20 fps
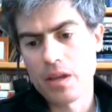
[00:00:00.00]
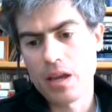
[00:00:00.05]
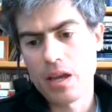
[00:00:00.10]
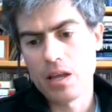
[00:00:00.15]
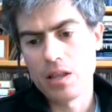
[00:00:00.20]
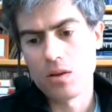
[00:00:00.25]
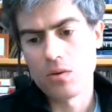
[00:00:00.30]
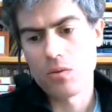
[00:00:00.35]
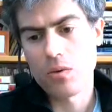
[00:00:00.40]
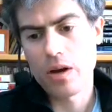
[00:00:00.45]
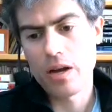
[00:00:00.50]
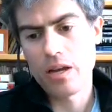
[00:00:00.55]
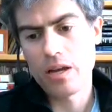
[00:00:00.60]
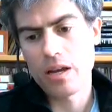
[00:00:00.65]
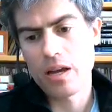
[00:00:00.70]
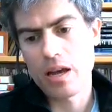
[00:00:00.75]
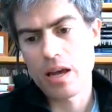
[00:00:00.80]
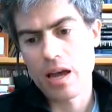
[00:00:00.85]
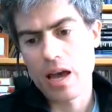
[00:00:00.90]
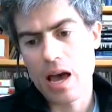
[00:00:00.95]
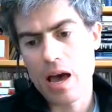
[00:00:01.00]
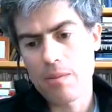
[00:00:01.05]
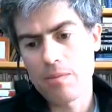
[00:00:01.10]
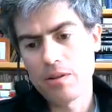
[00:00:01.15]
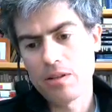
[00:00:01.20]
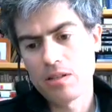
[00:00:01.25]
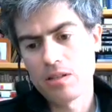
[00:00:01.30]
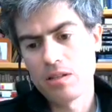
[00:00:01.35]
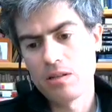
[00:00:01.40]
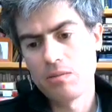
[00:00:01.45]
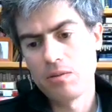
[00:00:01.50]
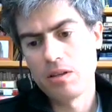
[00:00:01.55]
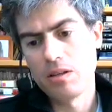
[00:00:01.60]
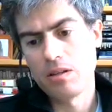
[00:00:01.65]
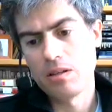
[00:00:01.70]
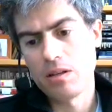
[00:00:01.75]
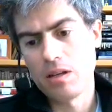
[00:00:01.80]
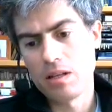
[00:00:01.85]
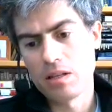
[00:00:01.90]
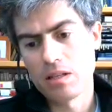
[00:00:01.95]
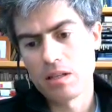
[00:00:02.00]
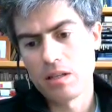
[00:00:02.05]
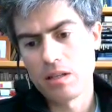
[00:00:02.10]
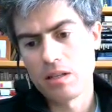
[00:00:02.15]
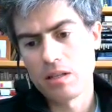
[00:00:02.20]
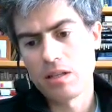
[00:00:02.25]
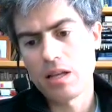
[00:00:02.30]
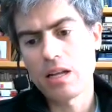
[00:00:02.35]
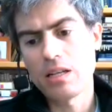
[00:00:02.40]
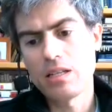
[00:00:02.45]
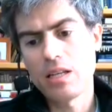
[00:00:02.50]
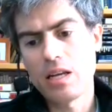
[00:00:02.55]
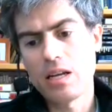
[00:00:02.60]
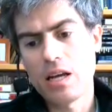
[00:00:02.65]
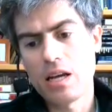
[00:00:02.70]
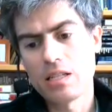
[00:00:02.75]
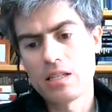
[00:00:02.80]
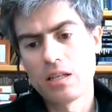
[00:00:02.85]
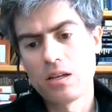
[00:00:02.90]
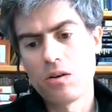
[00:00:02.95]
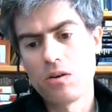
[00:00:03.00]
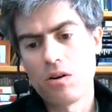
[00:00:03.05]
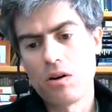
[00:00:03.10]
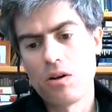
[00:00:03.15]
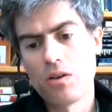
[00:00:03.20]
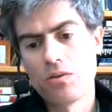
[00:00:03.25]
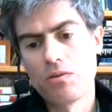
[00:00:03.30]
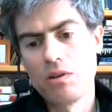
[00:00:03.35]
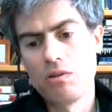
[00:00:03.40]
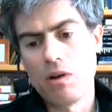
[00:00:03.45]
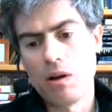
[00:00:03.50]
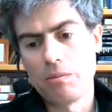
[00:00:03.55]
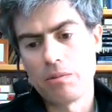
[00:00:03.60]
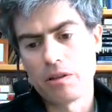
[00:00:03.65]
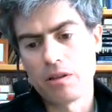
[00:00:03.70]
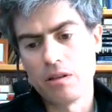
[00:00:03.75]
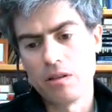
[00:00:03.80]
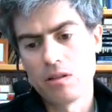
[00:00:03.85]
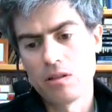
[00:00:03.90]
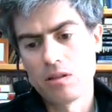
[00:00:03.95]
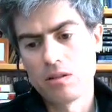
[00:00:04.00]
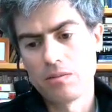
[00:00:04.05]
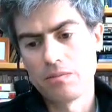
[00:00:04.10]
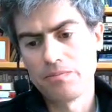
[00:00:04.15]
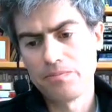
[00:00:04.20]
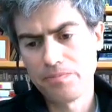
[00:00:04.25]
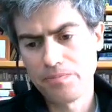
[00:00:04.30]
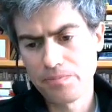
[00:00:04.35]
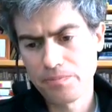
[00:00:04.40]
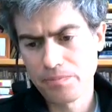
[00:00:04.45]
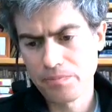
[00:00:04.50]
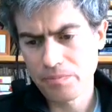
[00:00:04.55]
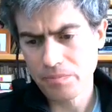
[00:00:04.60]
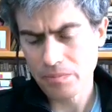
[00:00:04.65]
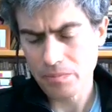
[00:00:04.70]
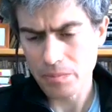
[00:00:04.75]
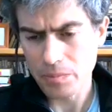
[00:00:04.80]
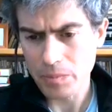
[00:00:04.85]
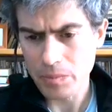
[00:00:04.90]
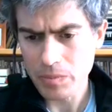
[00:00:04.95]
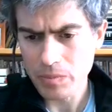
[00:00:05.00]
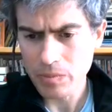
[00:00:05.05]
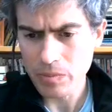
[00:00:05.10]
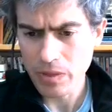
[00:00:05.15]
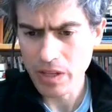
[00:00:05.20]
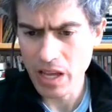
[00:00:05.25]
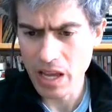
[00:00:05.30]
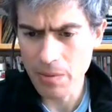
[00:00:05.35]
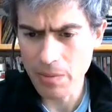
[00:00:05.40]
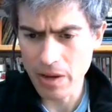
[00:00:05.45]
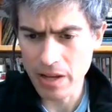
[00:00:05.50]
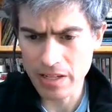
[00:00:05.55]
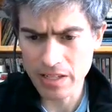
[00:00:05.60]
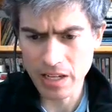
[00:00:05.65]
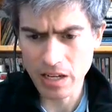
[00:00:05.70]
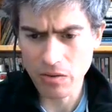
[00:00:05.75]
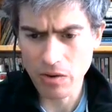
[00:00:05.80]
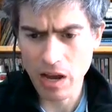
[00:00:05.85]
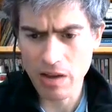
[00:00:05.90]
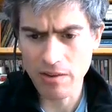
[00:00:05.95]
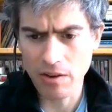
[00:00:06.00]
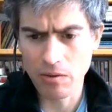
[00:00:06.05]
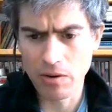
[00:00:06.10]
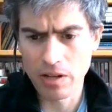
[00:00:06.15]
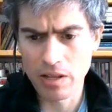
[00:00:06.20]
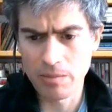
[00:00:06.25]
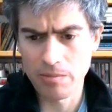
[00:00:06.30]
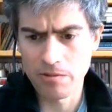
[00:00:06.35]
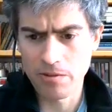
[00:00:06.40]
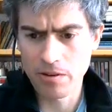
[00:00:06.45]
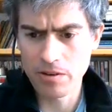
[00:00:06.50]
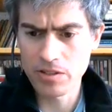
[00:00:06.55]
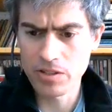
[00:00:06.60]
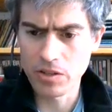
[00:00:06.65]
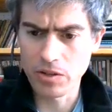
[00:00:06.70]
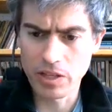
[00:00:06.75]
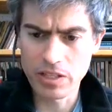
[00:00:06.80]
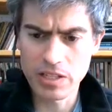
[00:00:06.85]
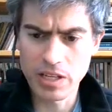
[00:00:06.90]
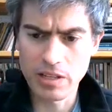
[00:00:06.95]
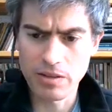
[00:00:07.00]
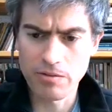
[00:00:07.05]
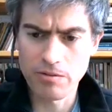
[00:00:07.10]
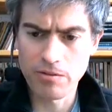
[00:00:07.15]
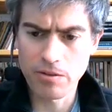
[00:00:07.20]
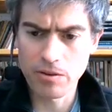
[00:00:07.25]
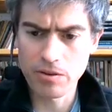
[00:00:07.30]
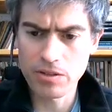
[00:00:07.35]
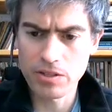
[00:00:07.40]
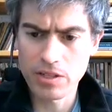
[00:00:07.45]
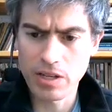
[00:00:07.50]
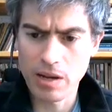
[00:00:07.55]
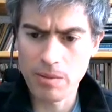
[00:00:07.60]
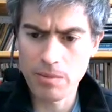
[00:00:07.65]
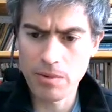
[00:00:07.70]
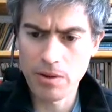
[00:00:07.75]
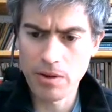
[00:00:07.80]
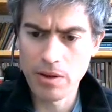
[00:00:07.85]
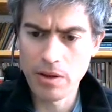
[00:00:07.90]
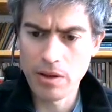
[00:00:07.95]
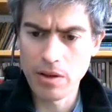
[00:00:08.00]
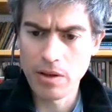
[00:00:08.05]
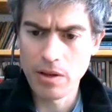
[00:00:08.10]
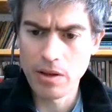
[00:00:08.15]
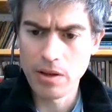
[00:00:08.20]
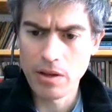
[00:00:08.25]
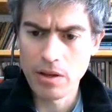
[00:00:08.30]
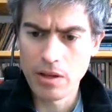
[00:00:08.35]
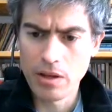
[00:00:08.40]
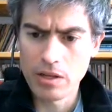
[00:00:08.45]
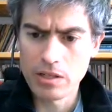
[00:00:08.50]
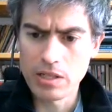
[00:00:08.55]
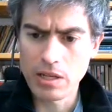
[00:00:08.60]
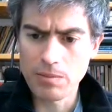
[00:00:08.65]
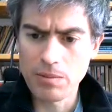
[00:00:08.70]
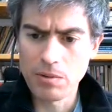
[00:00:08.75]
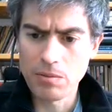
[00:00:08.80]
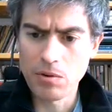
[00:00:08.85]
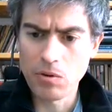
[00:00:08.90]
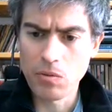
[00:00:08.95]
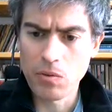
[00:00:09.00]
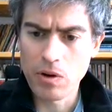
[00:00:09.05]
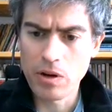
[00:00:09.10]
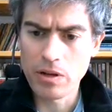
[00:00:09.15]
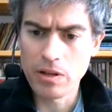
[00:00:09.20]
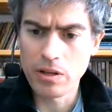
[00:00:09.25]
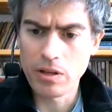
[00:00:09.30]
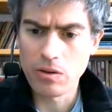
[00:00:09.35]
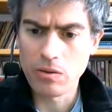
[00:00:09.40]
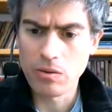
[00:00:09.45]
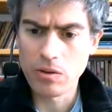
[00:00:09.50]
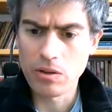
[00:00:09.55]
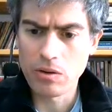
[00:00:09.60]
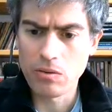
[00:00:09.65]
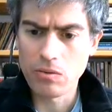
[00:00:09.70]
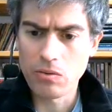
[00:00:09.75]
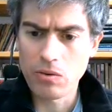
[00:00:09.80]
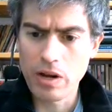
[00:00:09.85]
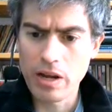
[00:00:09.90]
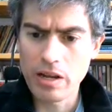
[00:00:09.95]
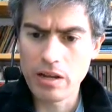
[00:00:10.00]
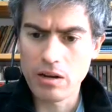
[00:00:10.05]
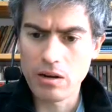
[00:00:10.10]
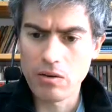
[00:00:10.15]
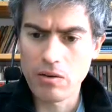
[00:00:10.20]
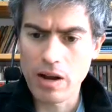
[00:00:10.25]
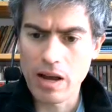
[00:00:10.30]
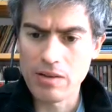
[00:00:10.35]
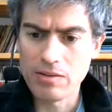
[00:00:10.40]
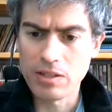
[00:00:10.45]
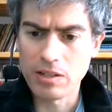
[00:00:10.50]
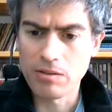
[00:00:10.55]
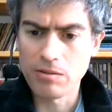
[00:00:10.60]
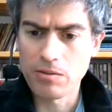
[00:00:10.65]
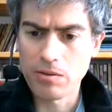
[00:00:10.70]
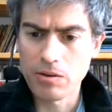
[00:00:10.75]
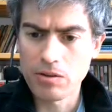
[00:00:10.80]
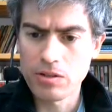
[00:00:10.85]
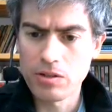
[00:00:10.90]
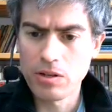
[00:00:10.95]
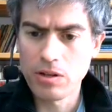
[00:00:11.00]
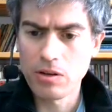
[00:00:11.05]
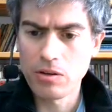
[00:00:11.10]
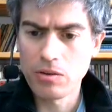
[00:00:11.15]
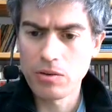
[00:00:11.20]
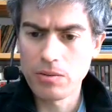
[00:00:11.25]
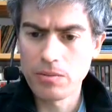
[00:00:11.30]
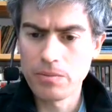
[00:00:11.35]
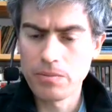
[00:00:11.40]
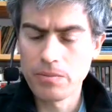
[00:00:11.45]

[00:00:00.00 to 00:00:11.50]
And the write happens to be, that data has to go to all three replicas. It's going to arrive at one of them first. So let's say the first step number one, the write arrives at the first node.